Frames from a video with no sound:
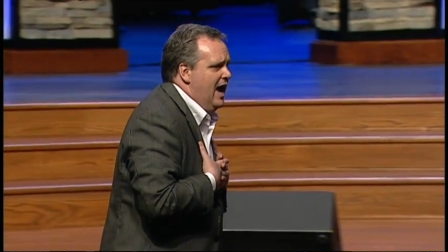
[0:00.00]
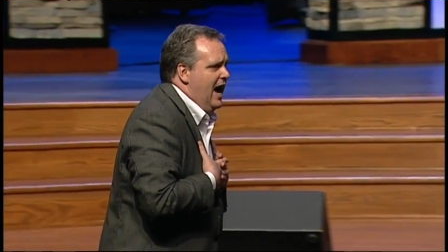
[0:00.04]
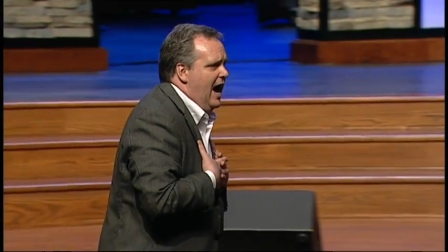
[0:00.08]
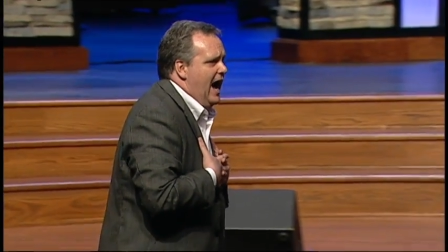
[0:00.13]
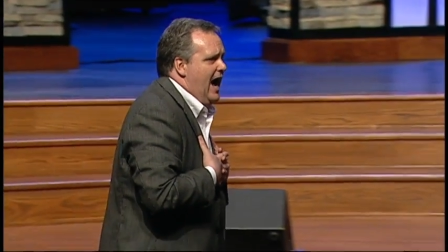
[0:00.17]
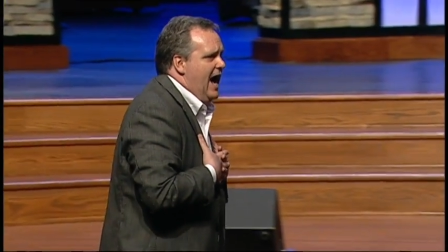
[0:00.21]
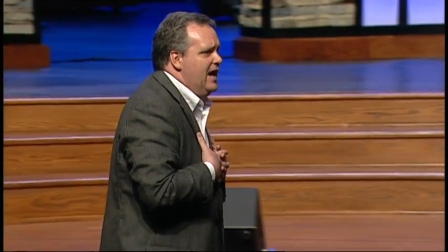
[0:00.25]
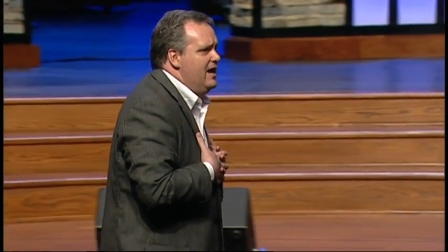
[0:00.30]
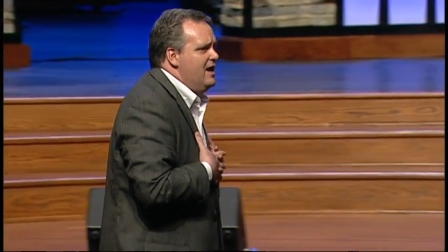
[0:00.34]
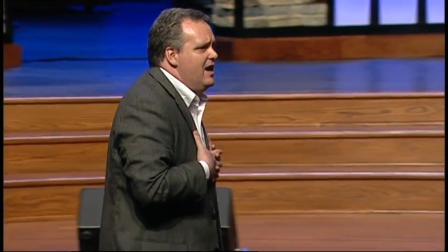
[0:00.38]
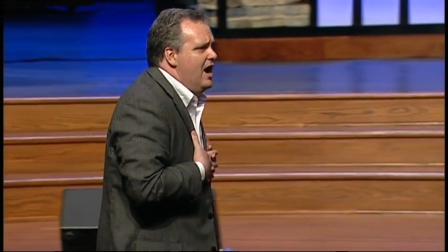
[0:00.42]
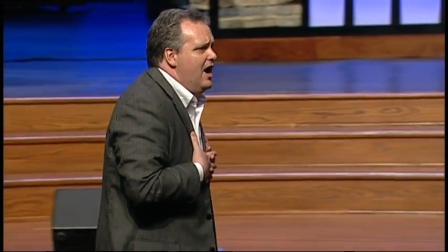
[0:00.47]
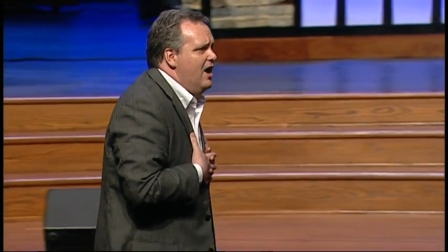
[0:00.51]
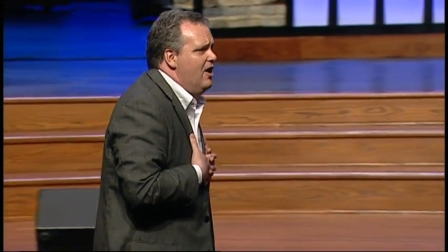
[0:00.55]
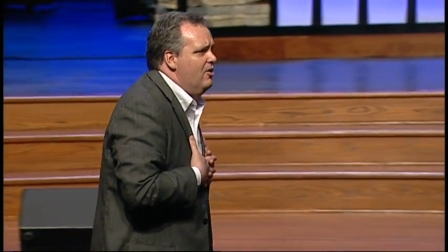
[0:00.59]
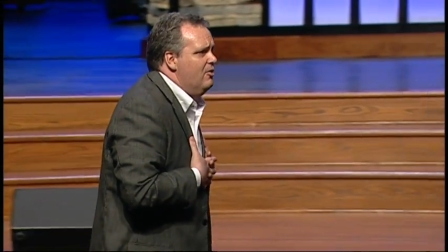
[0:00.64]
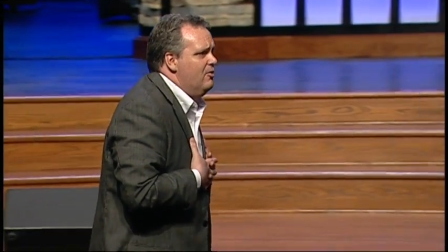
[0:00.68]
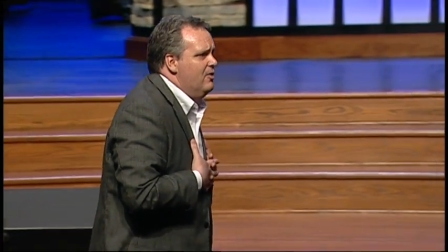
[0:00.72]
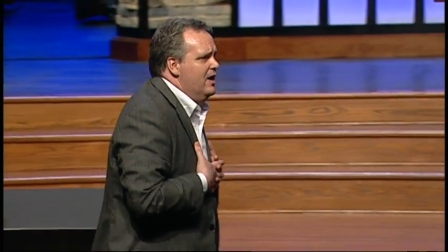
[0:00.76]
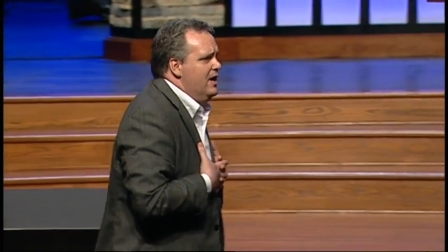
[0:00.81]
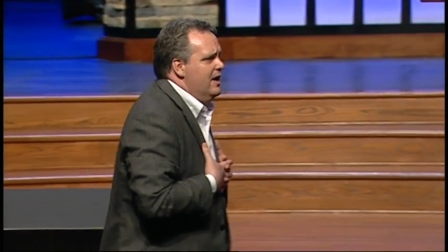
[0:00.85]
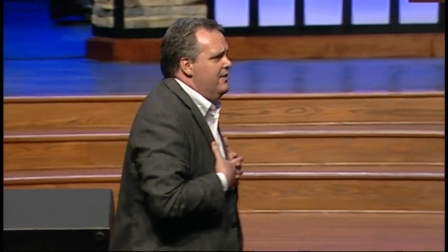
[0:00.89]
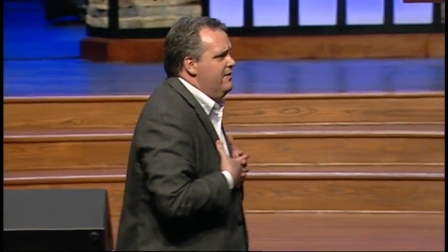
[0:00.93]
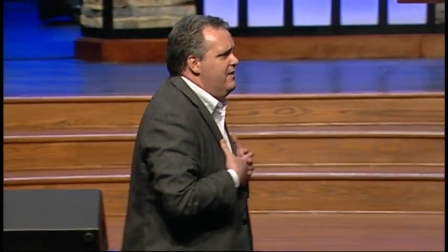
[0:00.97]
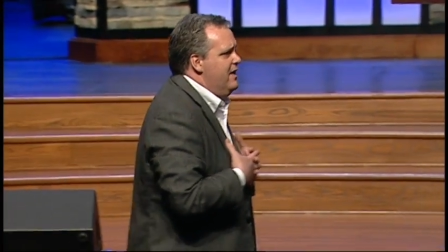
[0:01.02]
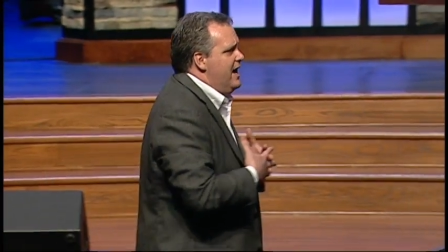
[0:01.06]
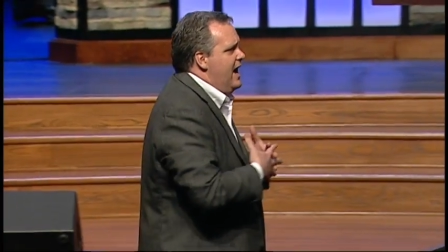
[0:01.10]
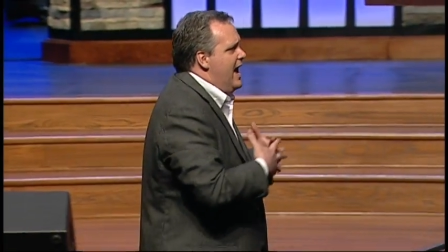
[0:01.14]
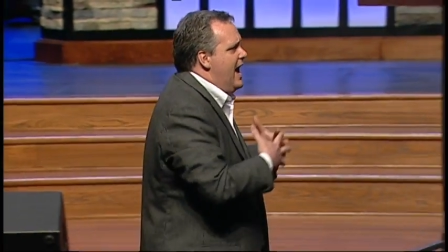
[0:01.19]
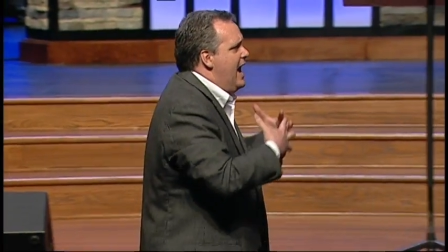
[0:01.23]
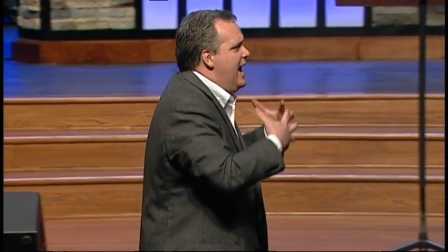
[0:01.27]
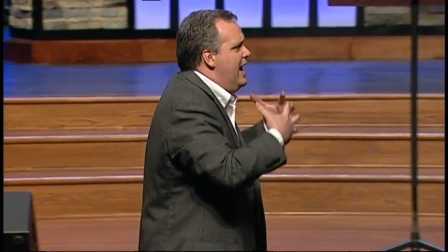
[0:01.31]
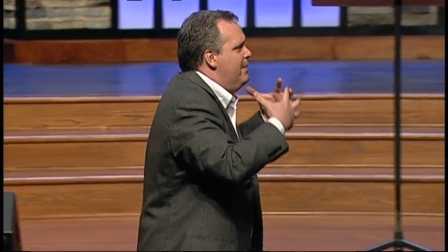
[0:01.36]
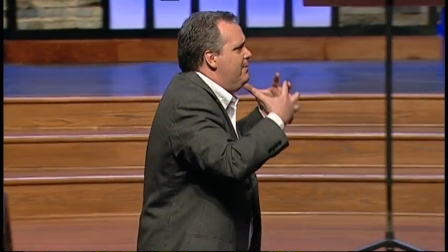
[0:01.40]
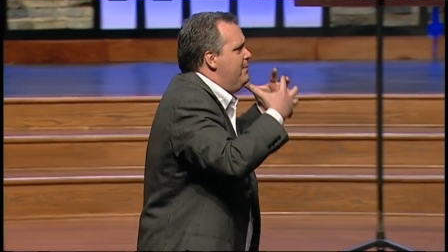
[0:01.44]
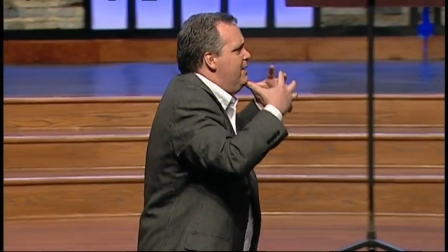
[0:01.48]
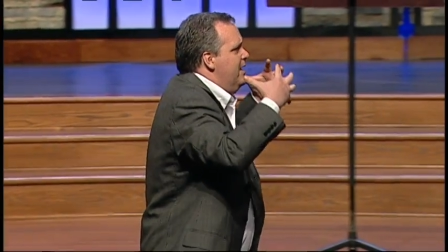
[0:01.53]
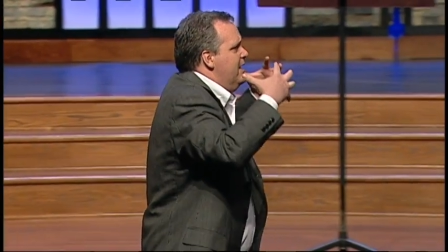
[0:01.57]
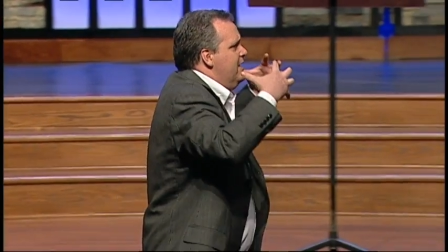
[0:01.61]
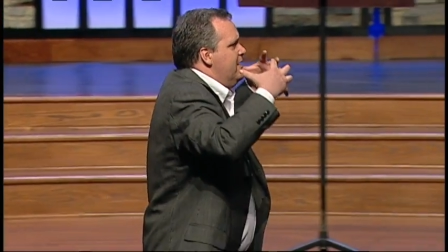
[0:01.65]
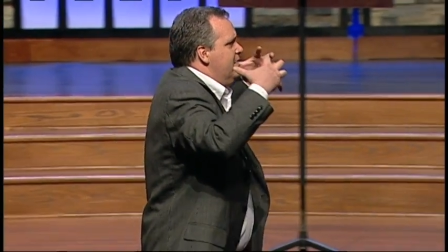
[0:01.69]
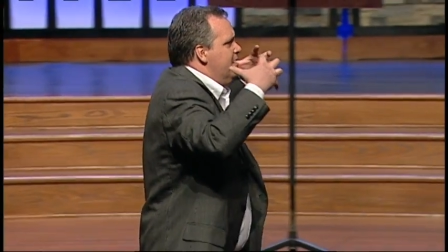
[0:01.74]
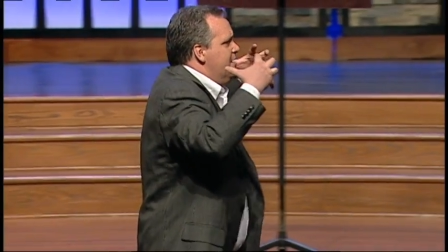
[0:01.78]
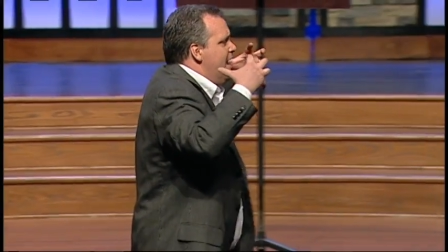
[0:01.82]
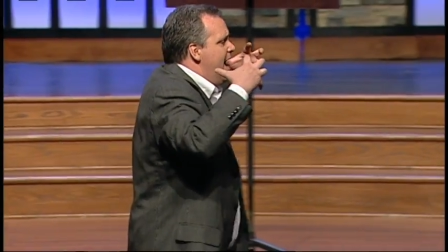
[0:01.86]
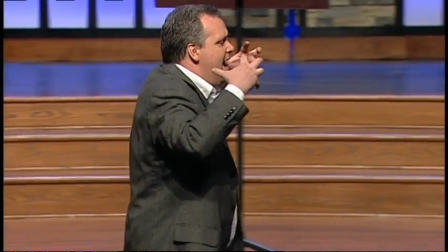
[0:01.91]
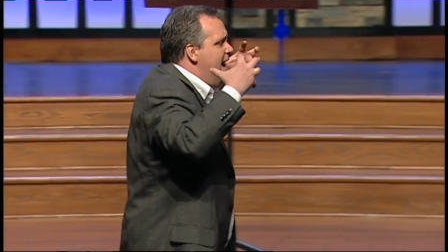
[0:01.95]
I know that I am
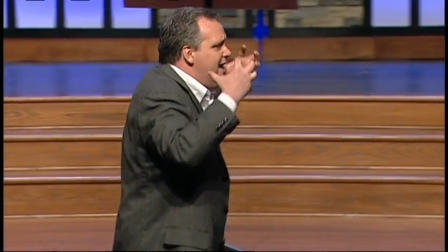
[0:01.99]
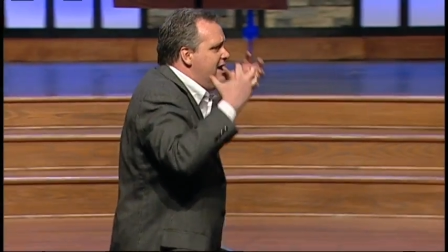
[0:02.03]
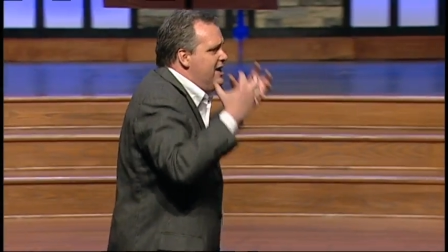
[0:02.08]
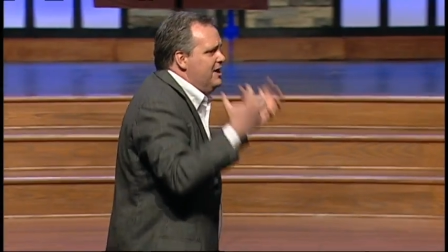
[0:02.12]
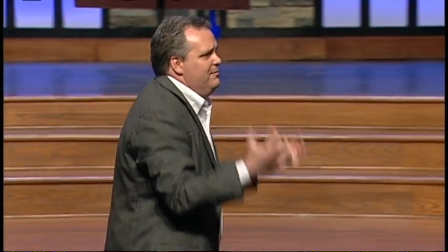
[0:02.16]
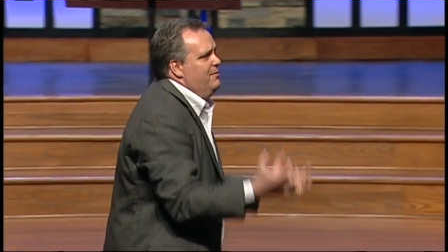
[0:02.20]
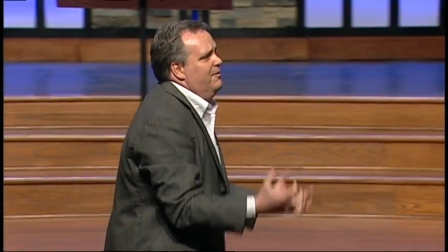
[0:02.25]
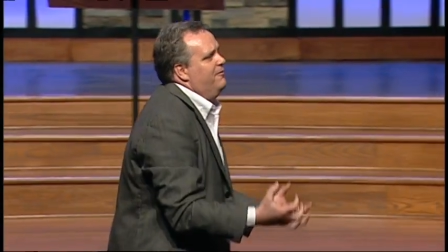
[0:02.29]
naked